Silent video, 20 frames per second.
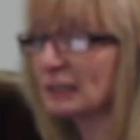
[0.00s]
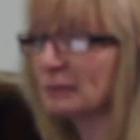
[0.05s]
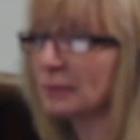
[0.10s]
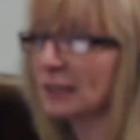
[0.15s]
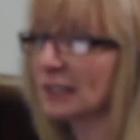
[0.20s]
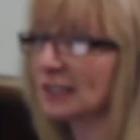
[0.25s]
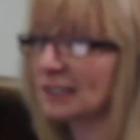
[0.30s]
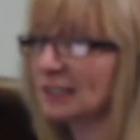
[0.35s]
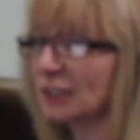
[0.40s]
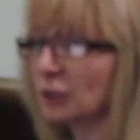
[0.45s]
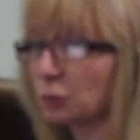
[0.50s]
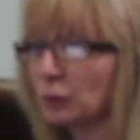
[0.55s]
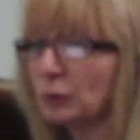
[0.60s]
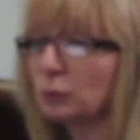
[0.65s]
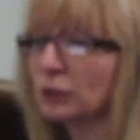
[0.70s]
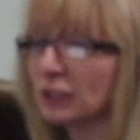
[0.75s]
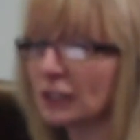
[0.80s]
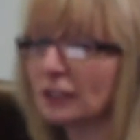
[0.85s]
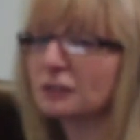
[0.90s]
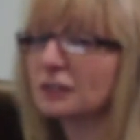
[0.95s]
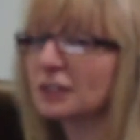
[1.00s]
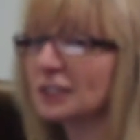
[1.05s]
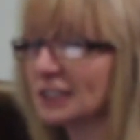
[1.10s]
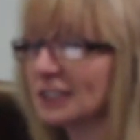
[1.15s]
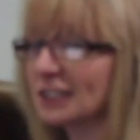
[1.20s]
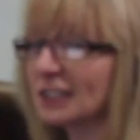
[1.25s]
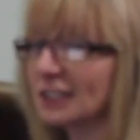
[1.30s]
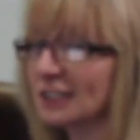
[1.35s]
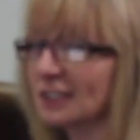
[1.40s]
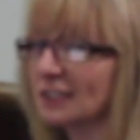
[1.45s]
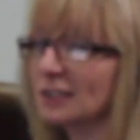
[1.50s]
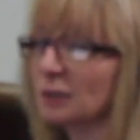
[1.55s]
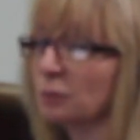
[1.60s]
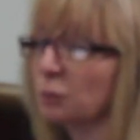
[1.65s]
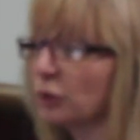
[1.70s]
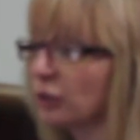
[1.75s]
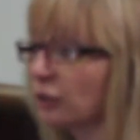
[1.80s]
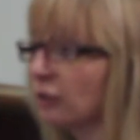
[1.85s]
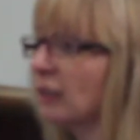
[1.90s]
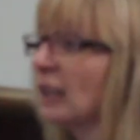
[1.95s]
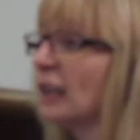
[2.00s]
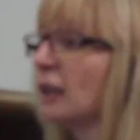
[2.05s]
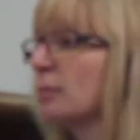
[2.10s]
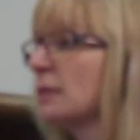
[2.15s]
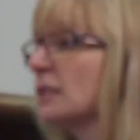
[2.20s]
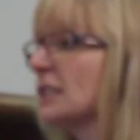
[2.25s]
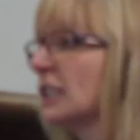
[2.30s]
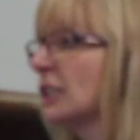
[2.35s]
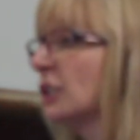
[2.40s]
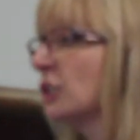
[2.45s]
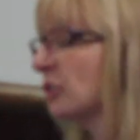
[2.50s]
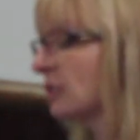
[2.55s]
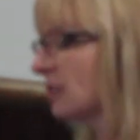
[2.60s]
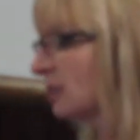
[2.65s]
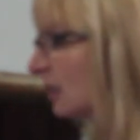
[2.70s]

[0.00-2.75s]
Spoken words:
impact of that, we would have concerns, and one of the recommendations